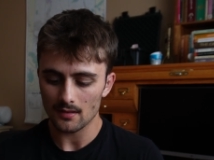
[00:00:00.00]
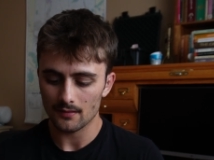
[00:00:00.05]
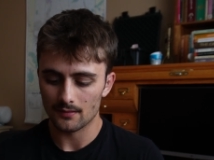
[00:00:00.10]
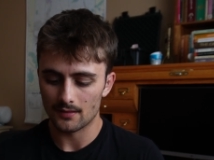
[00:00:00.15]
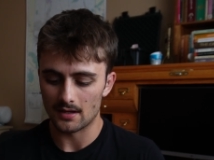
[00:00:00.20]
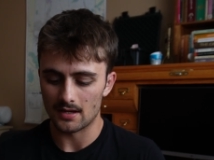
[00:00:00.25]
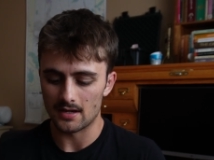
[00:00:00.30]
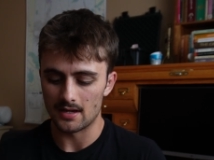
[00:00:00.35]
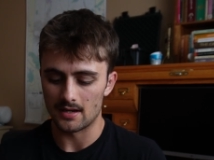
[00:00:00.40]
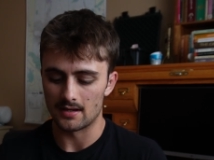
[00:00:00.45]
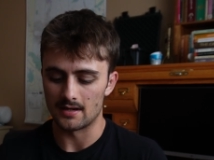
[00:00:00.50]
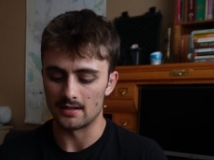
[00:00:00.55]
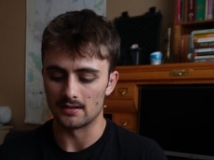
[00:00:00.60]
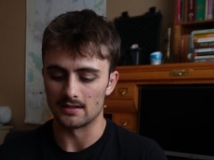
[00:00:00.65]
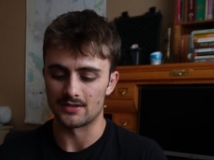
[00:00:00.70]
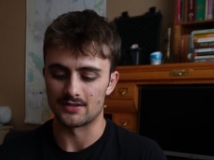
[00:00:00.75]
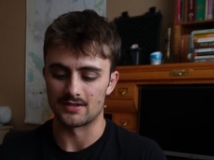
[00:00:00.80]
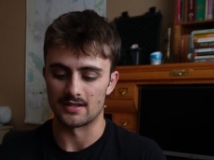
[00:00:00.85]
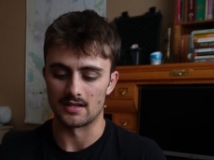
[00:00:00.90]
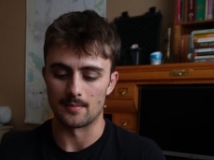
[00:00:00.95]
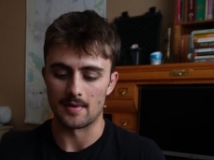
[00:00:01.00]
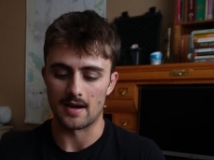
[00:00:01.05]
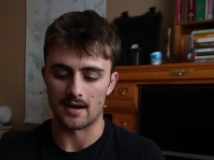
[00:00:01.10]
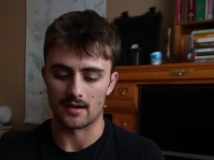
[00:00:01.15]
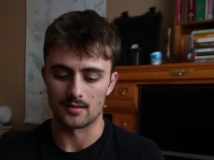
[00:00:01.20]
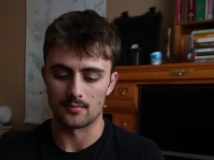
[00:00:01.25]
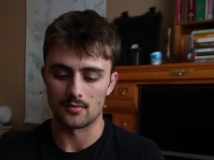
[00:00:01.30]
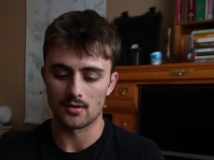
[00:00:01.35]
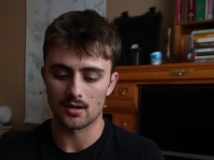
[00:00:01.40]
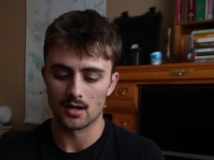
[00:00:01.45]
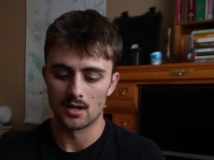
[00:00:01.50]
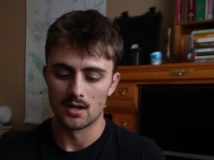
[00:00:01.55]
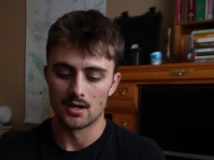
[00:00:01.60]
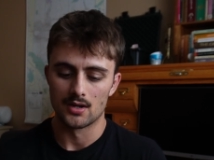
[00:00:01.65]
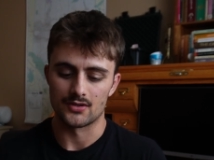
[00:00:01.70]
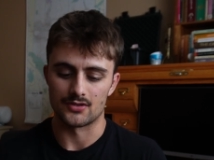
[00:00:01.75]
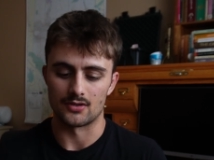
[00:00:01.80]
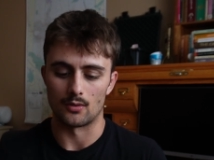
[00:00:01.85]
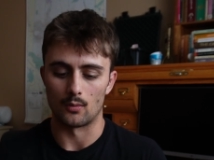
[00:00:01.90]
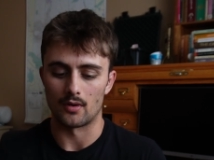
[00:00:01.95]
that he lists in the back of the book.
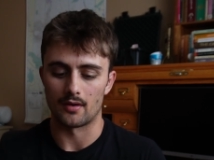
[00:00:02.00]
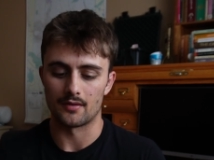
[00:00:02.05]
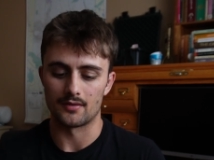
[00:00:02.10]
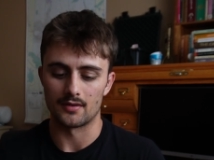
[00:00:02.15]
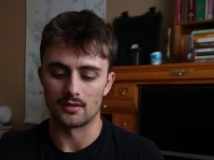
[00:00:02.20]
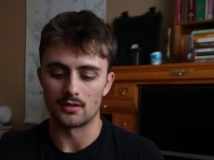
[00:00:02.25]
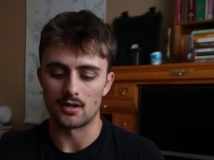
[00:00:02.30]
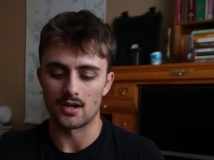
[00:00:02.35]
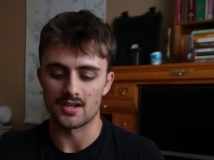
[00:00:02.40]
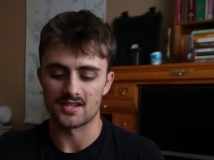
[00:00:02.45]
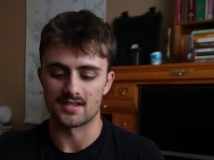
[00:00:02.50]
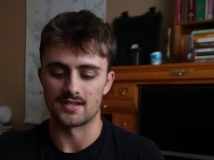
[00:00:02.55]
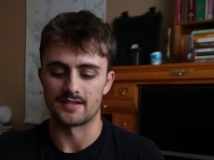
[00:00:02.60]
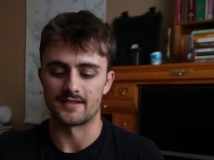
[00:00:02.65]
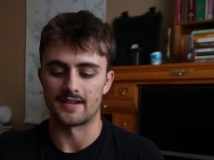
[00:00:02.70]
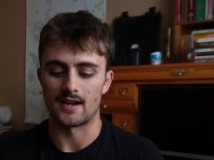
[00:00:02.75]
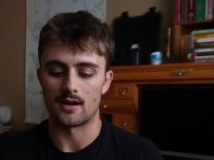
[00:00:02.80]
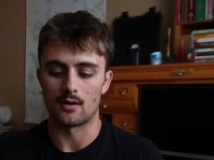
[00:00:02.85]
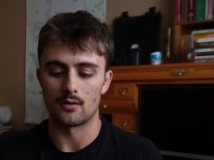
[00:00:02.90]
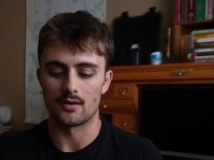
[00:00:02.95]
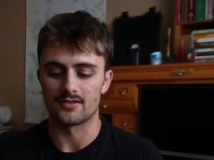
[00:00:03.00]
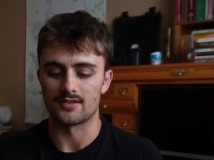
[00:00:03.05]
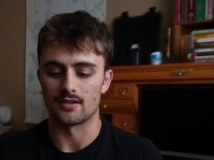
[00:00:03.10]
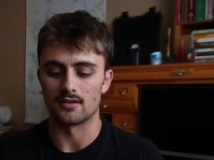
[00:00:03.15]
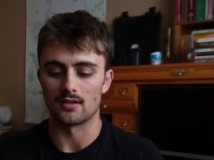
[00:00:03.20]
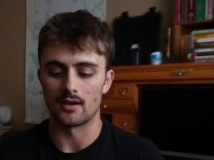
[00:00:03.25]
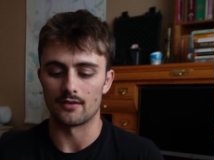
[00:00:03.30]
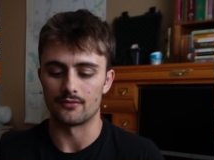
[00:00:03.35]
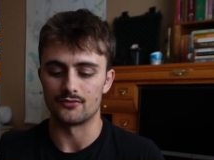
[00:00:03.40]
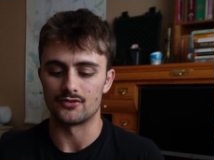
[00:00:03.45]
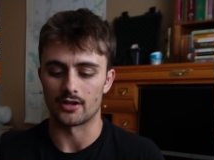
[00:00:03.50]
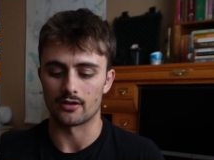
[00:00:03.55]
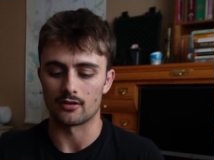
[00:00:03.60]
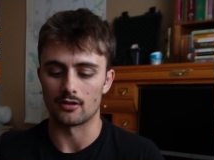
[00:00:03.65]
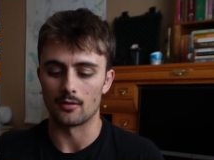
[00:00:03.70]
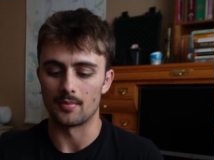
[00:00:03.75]
So one of the laws of the Tao is the law of general